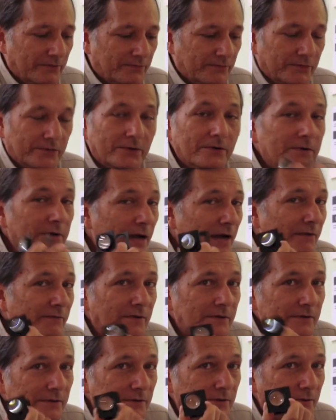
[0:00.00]
If you don't have
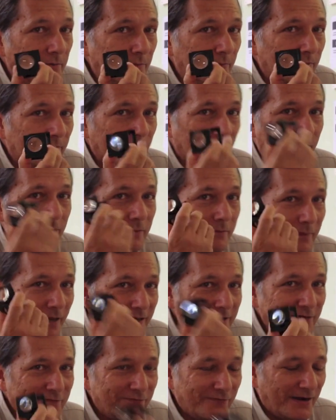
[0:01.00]
a loop or a
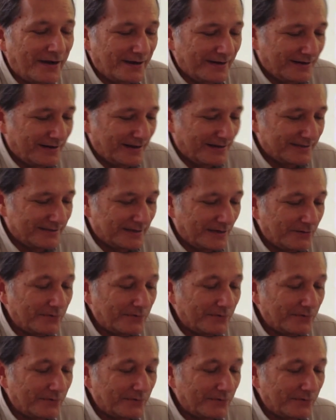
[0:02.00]
magnifying lens,